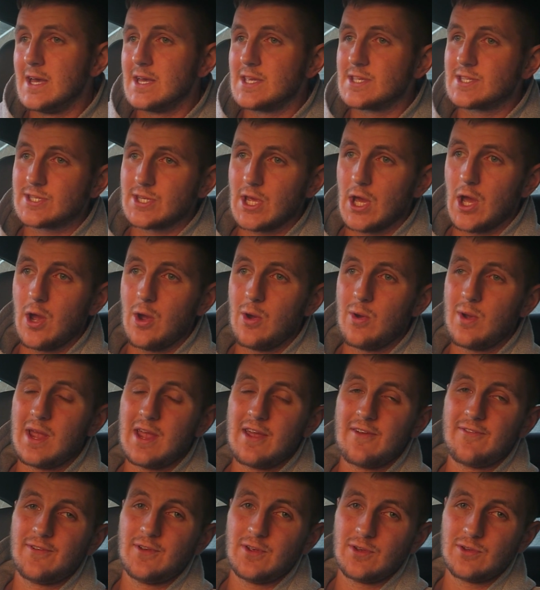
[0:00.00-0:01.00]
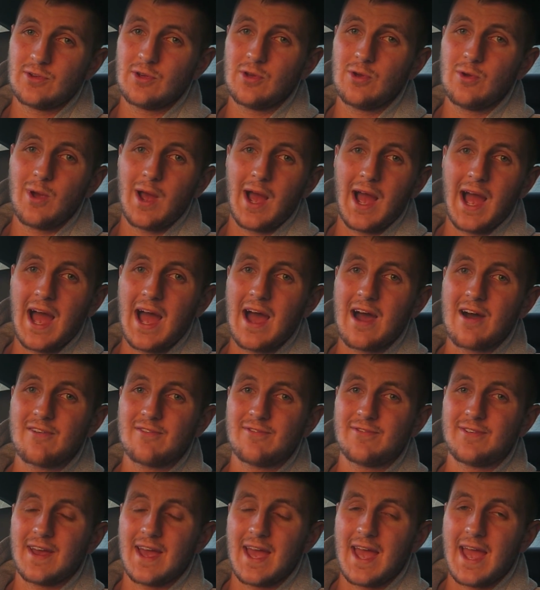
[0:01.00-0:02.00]
So if you do
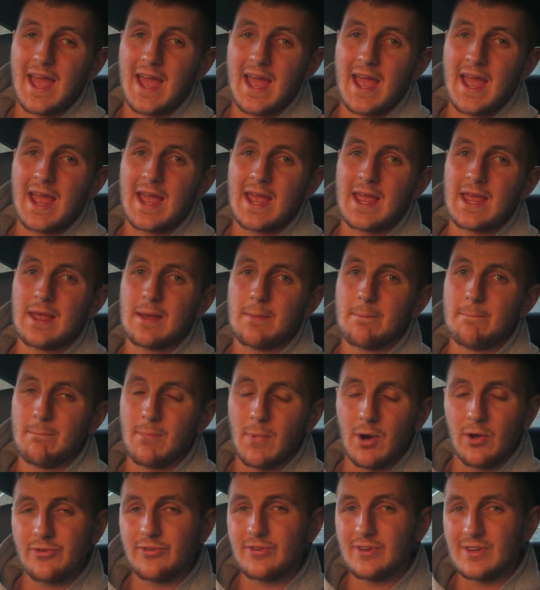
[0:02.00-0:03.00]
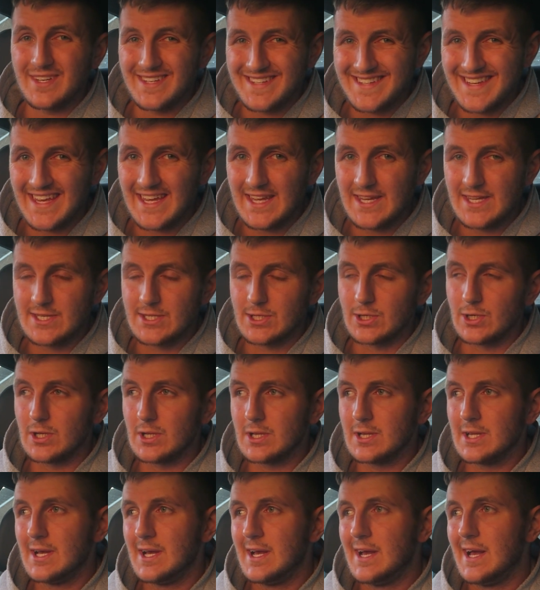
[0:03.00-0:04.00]
have a modern
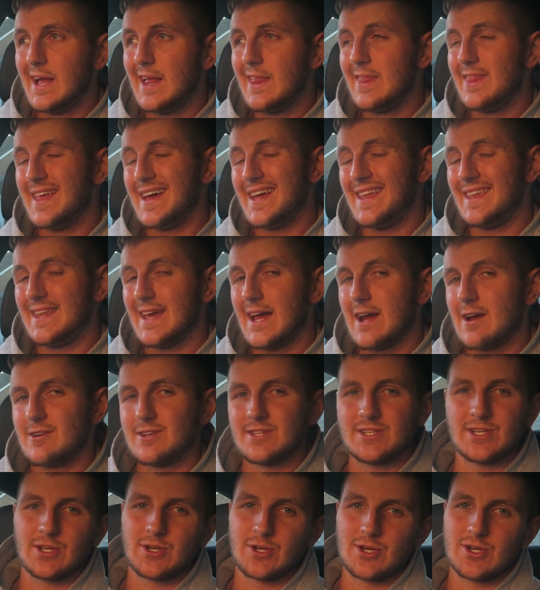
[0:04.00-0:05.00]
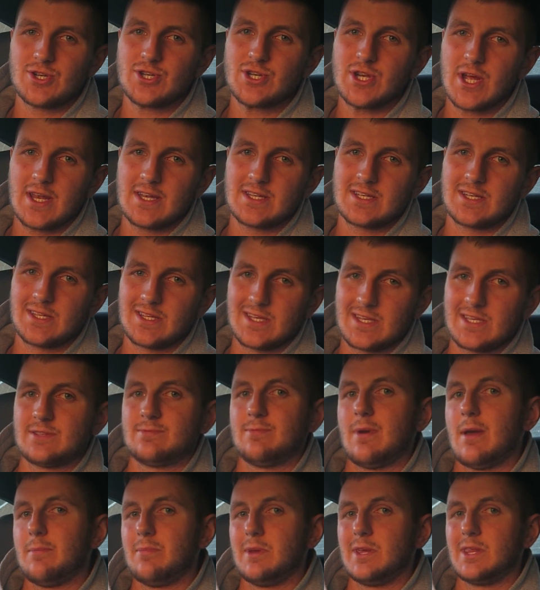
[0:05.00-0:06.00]
diesel, then there is a good chance that
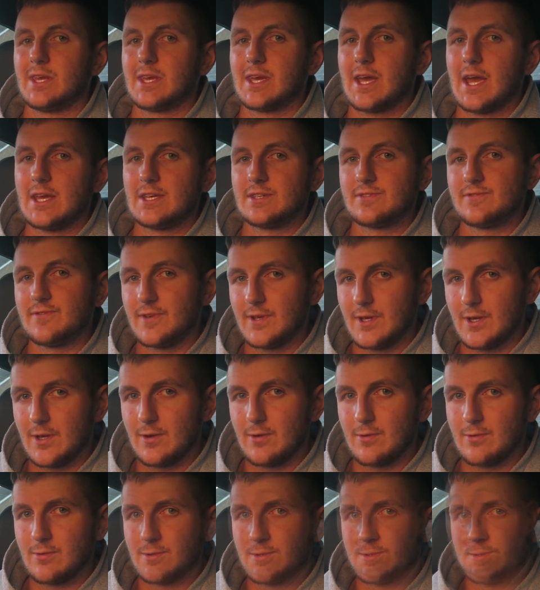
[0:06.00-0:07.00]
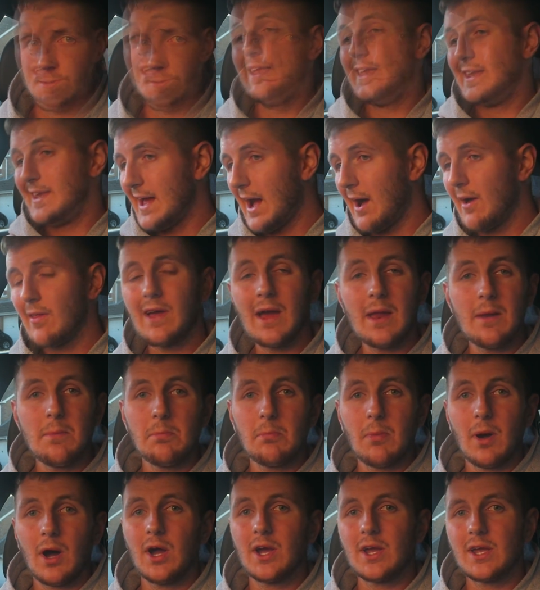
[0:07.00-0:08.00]
this may be the case for you. Now
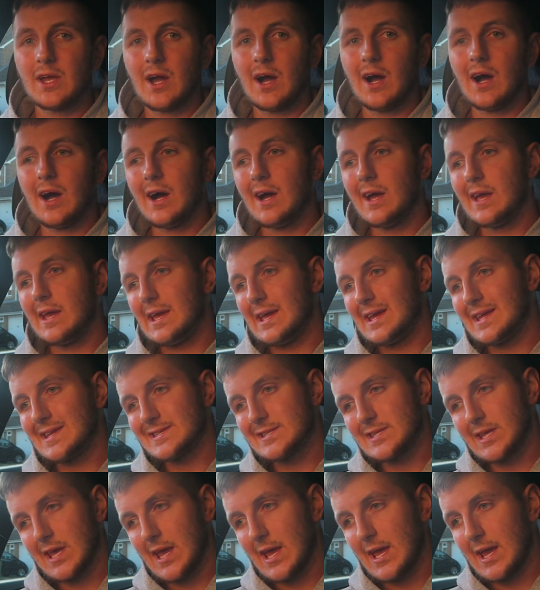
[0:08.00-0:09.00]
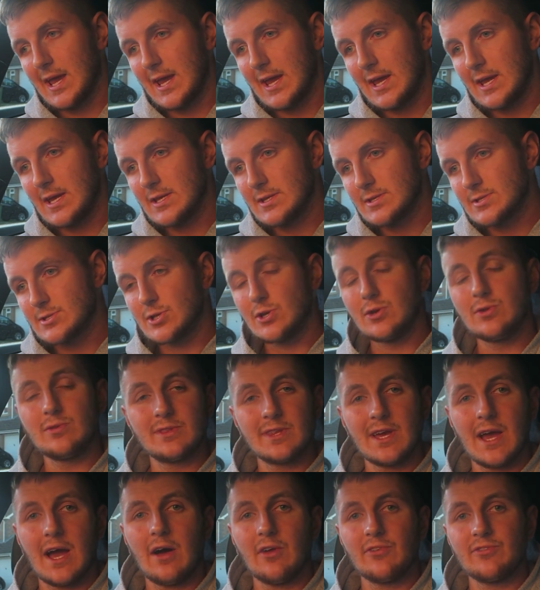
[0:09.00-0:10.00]
then, my car, it's a
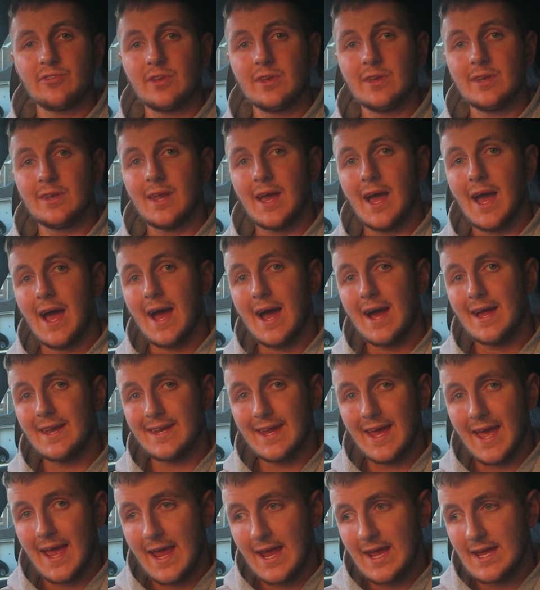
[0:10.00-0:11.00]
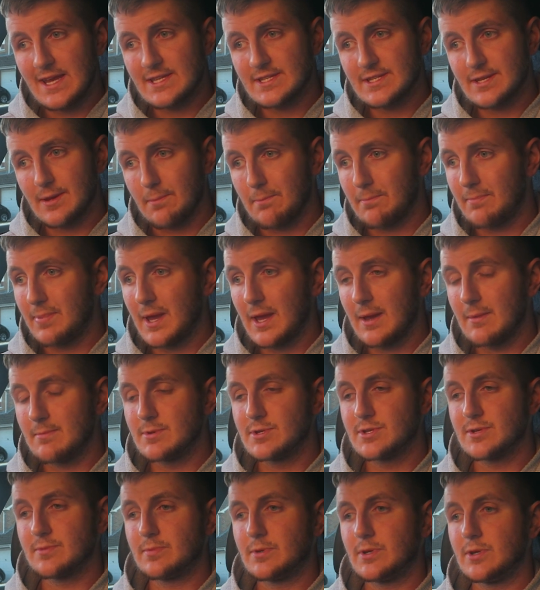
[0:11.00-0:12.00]
2008
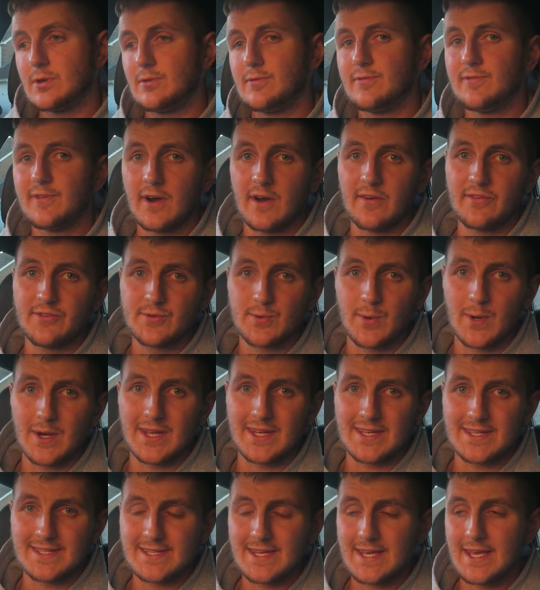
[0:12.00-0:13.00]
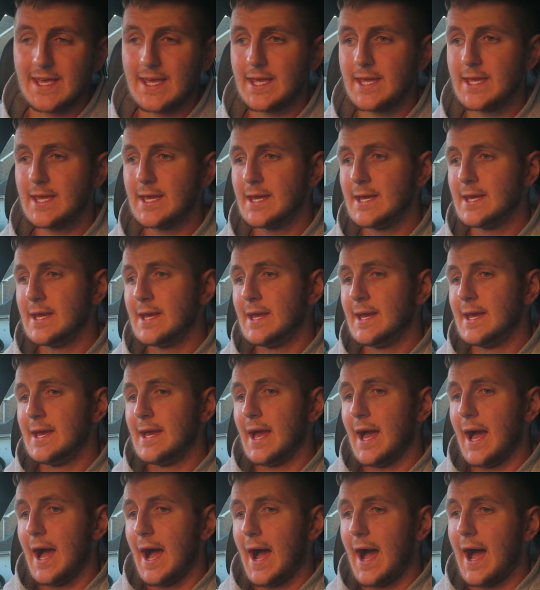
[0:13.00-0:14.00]
BMW 520D
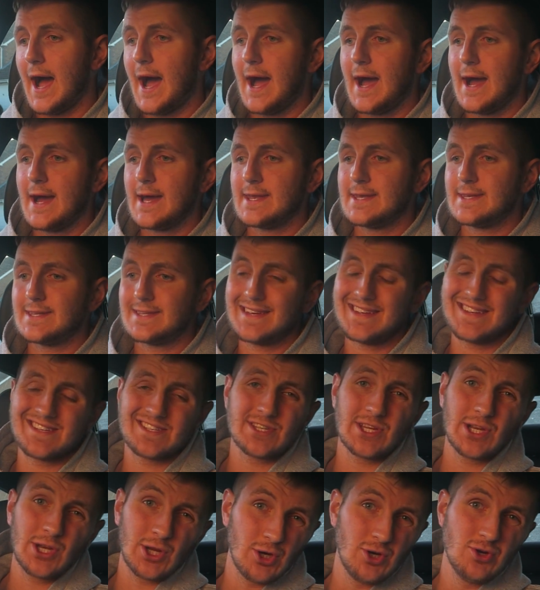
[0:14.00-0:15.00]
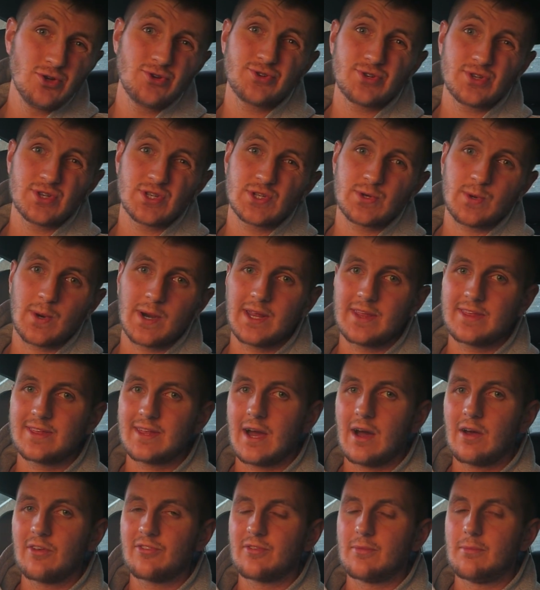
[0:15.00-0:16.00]
and it's done
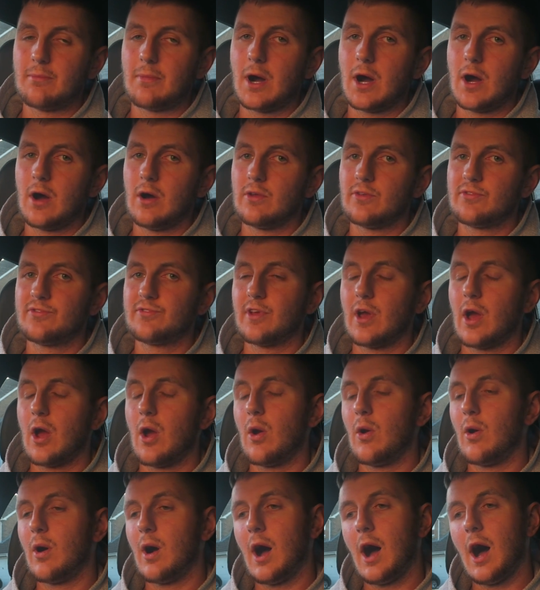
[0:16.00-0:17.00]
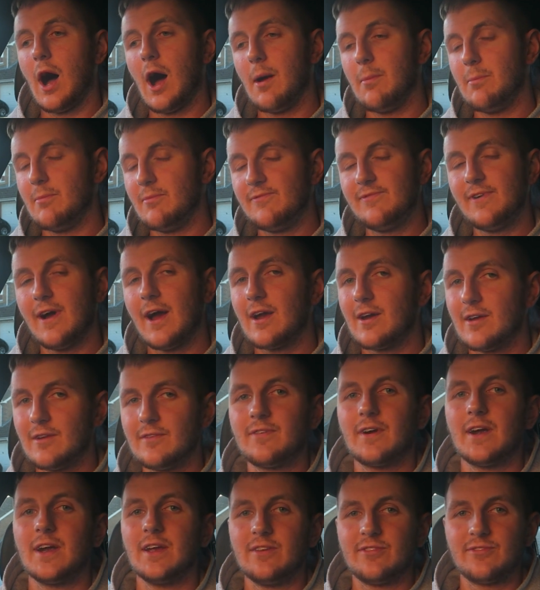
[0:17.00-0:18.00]
120,000 miles, so I'm
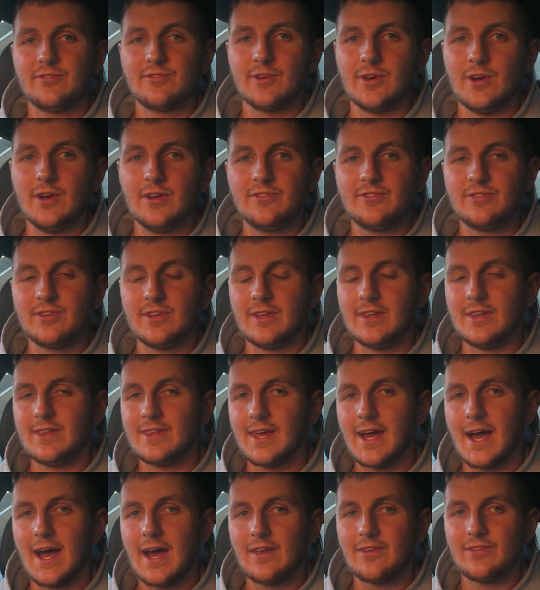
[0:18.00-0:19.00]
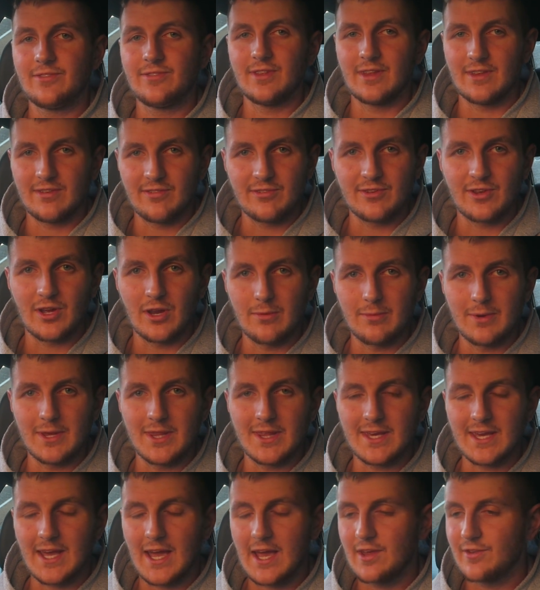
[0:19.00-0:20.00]
very certain that this is going to
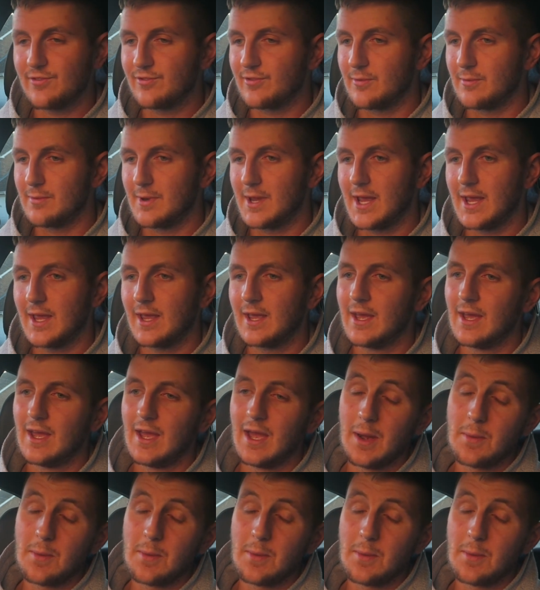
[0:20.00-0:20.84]
be the case for me.